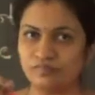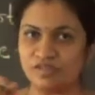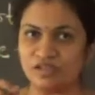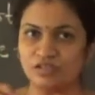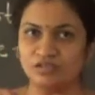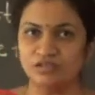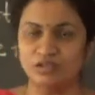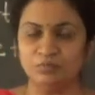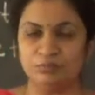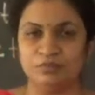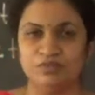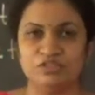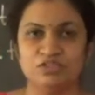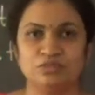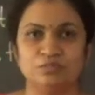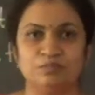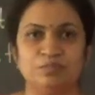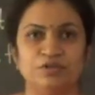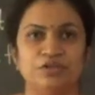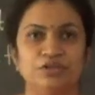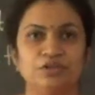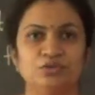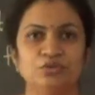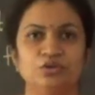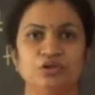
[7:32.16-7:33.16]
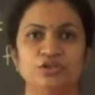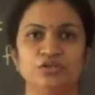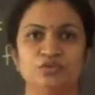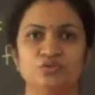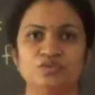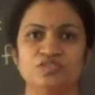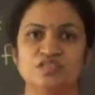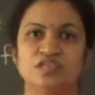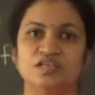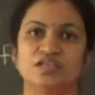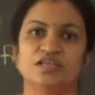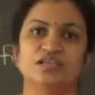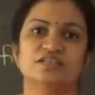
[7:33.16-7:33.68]
the particular
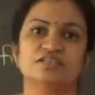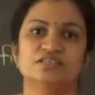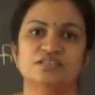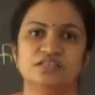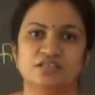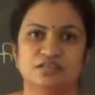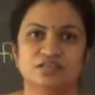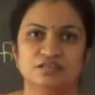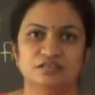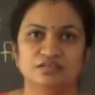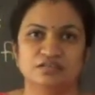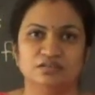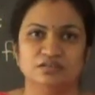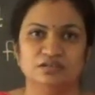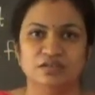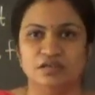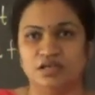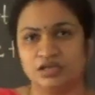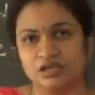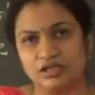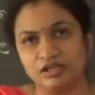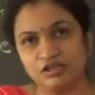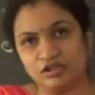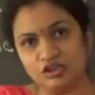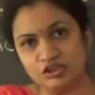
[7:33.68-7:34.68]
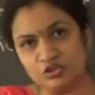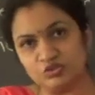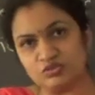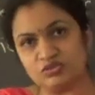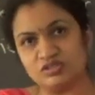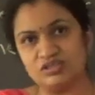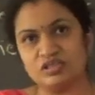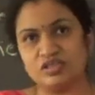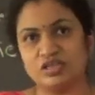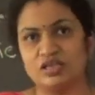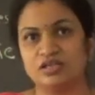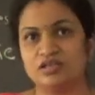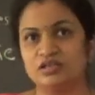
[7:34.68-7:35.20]
user gets stuck. Again, the
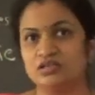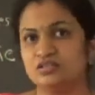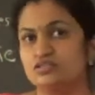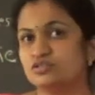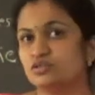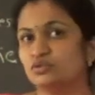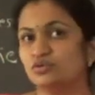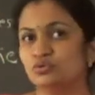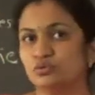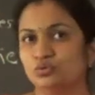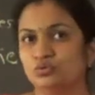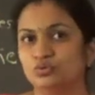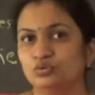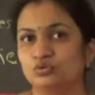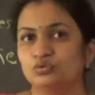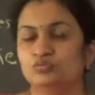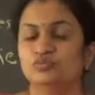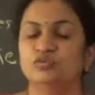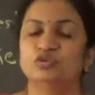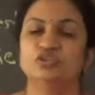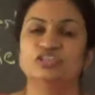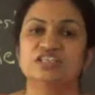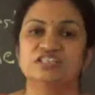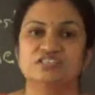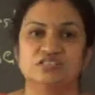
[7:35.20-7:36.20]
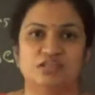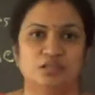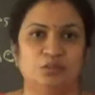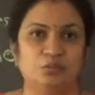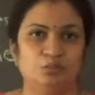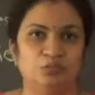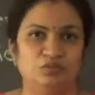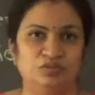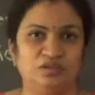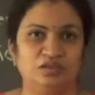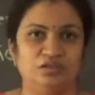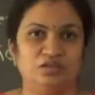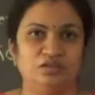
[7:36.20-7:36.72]
user can also note for the same
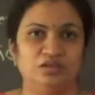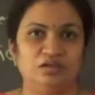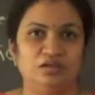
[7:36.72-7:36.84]
one.